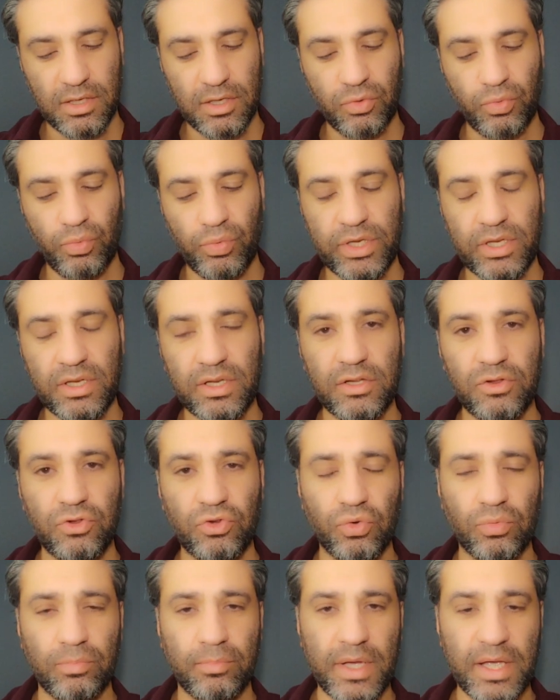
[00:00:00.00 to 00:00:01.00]
We need
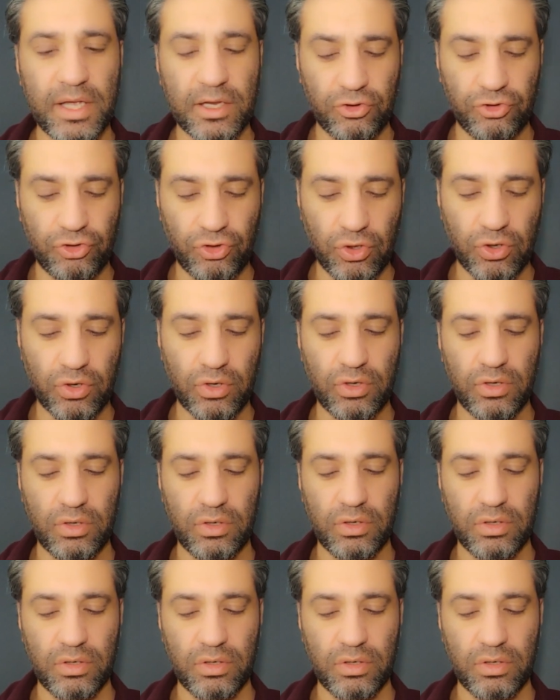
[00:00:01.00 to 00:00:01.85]
to make sure